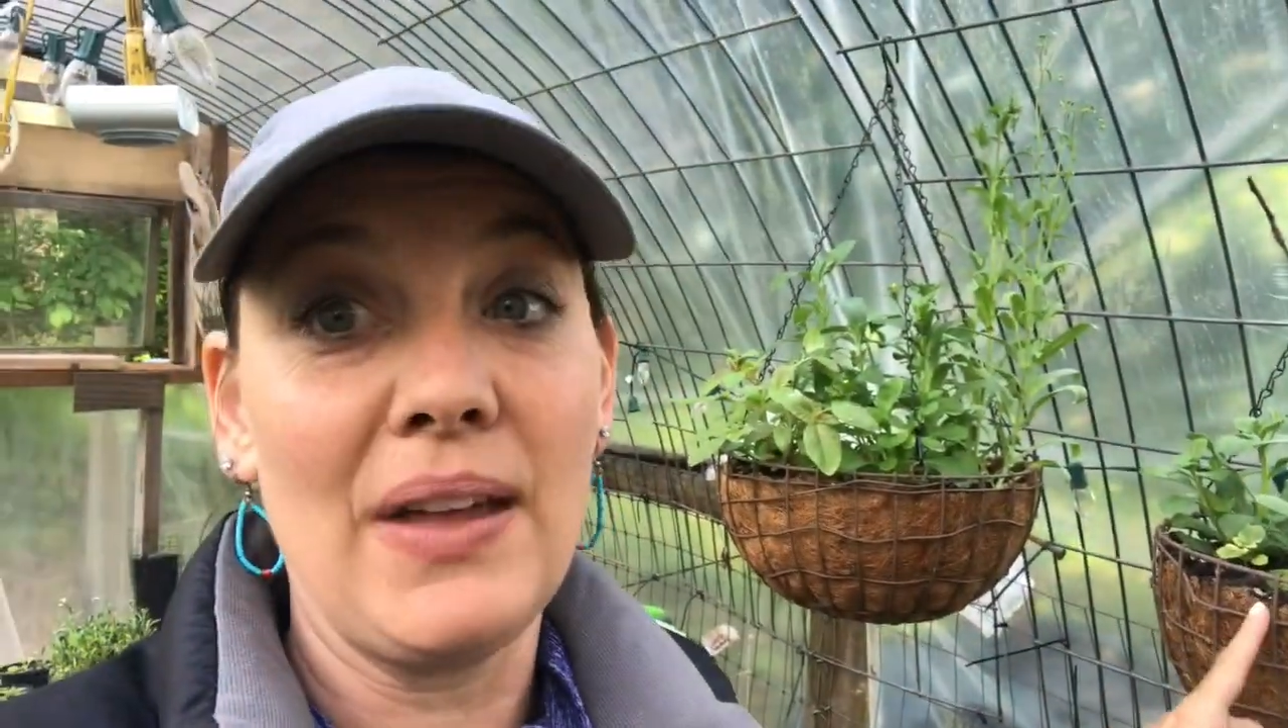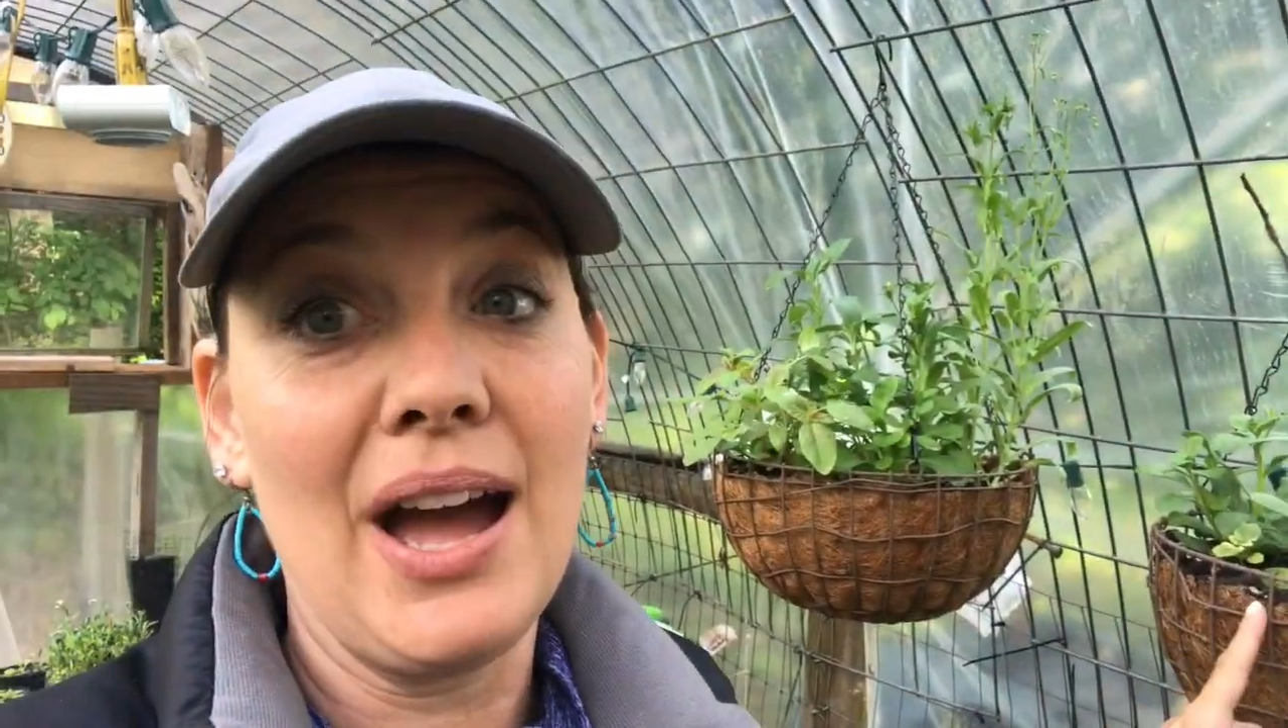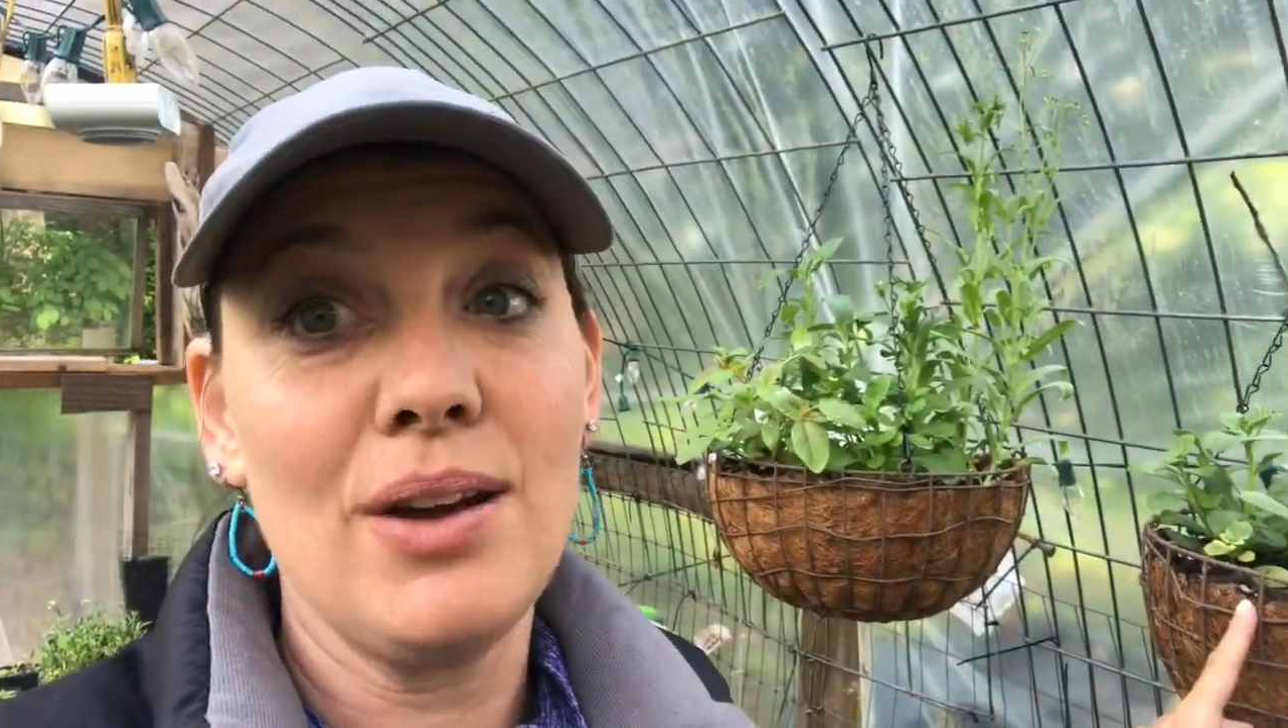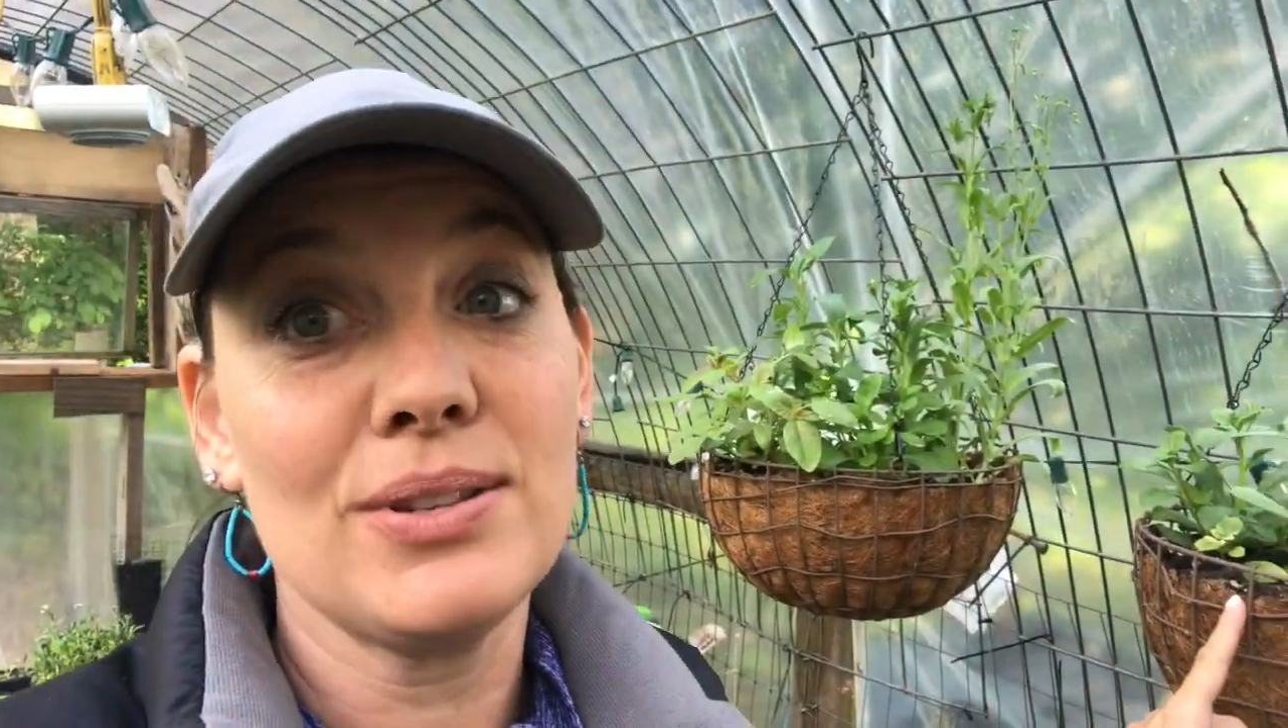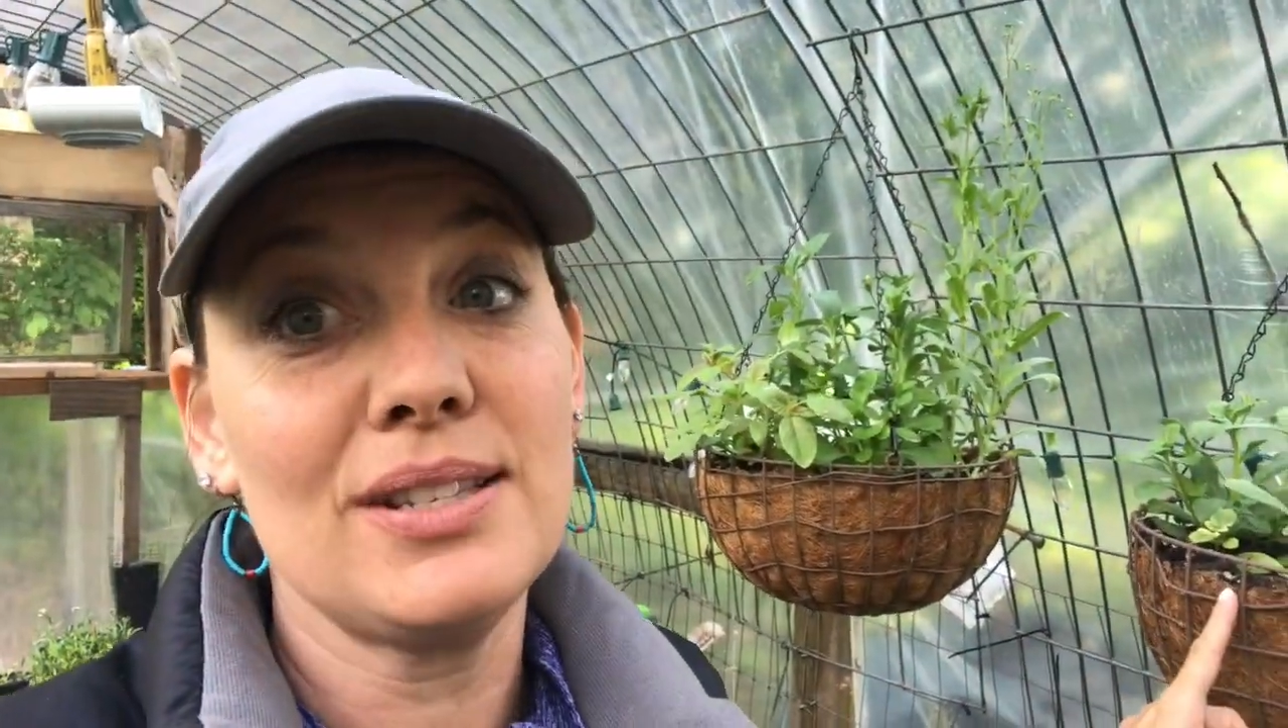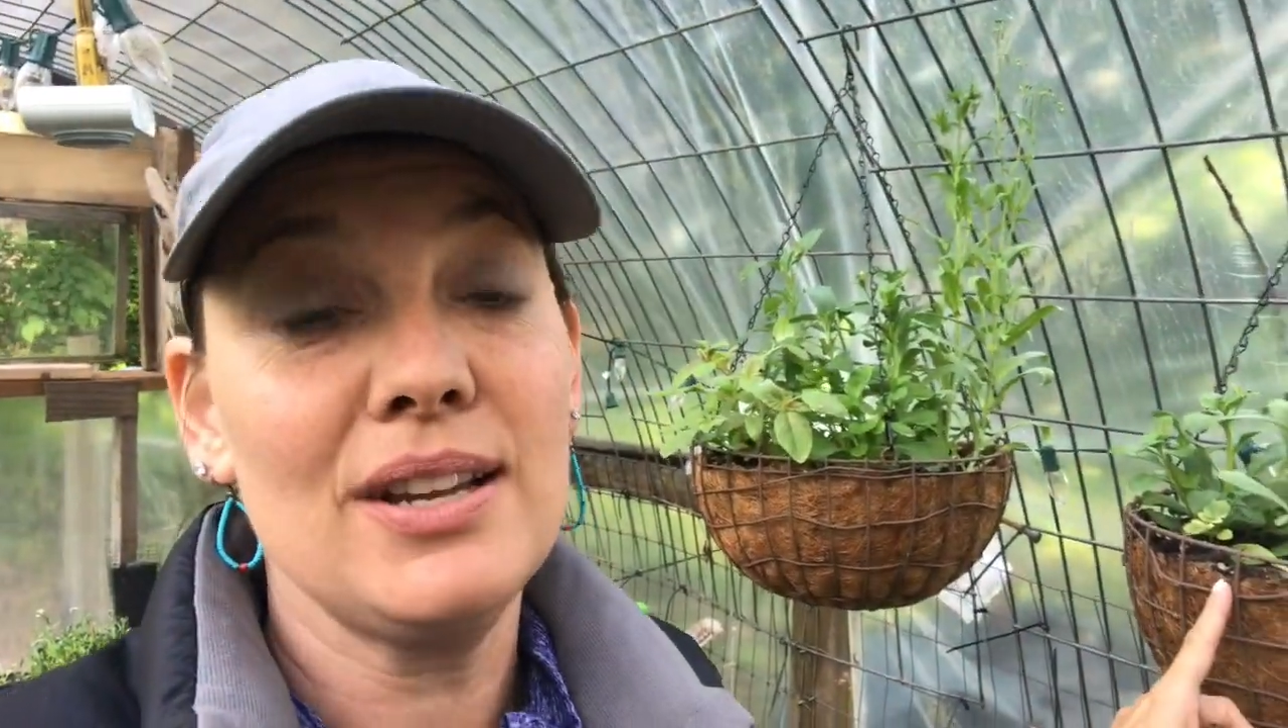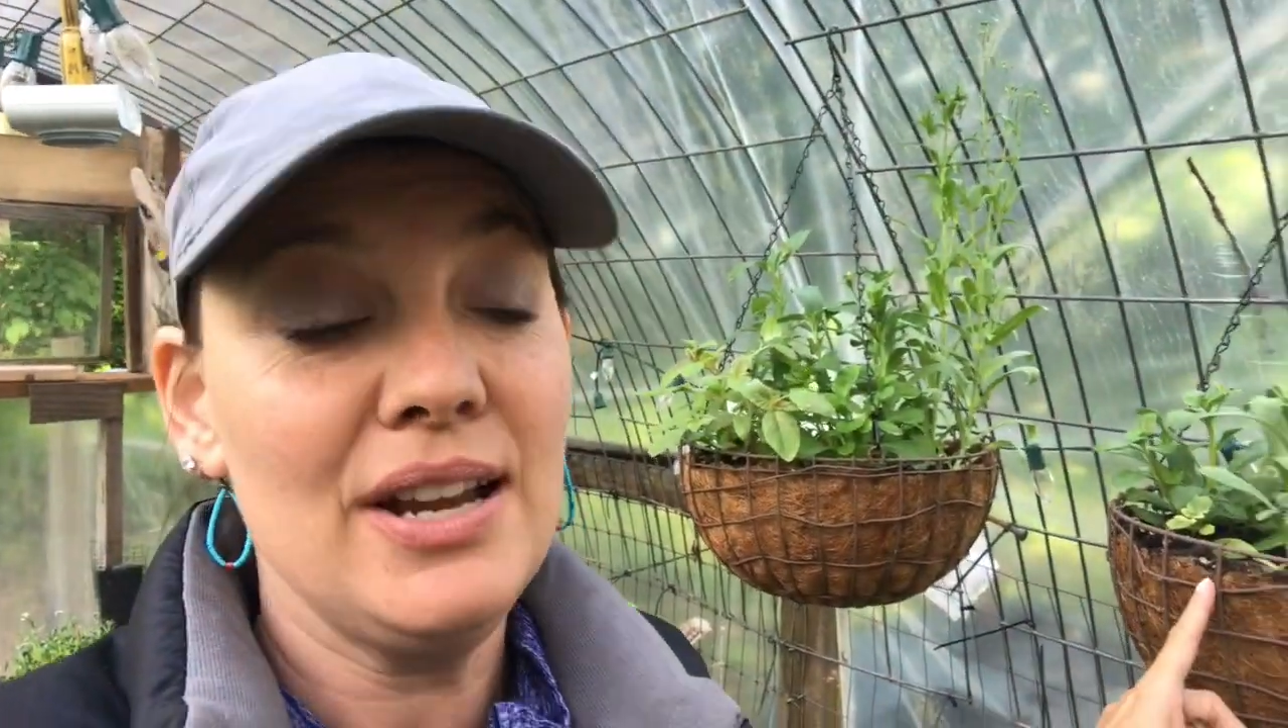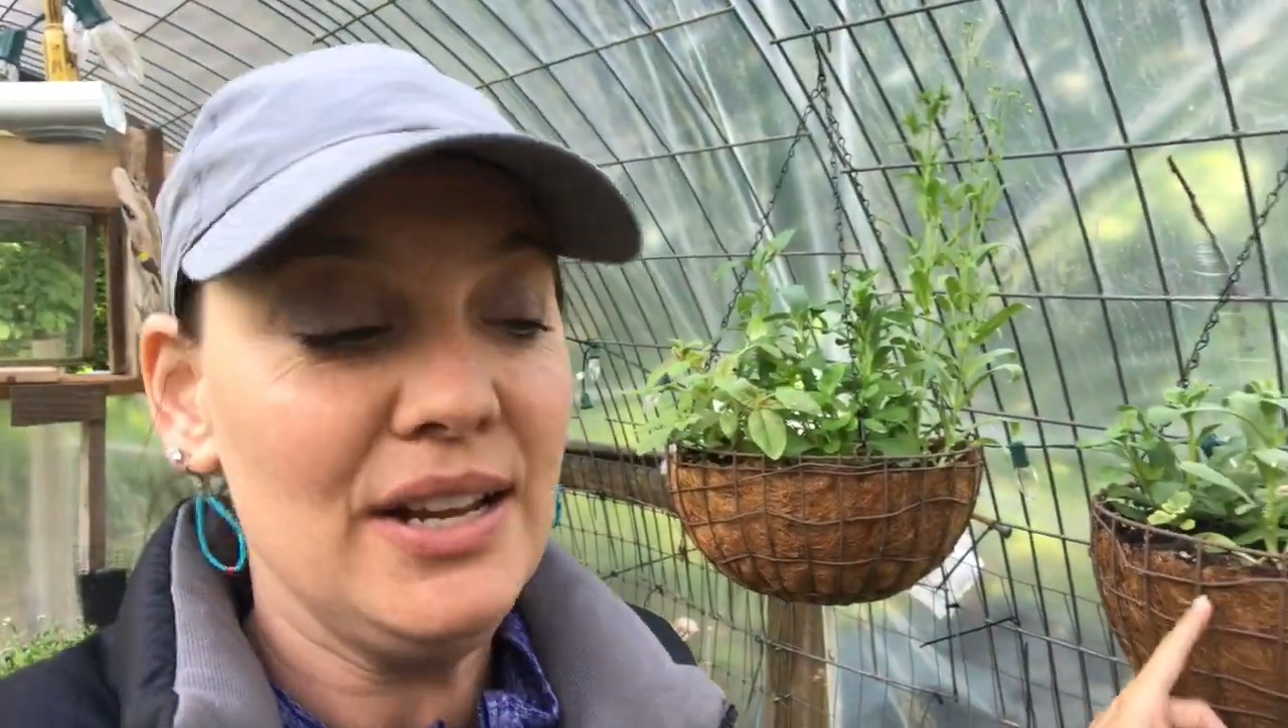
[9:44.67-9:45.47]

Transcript: the house.